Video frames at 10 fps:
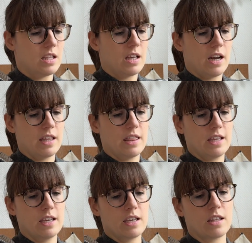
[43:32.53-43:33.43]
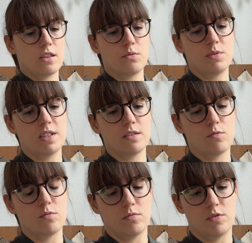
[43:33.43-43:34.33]
I think the
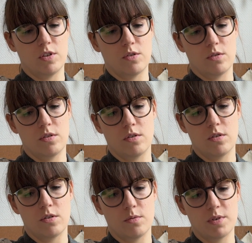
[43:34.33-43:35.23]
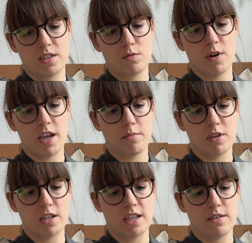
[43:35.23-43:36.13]
reason why I'm
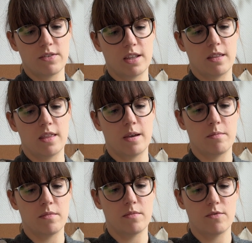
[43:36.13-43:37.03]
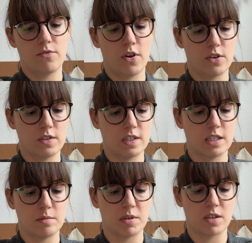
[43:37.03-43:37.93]
gonna gift knit them first
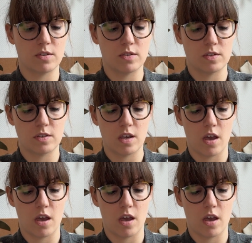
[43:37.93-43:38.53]
is because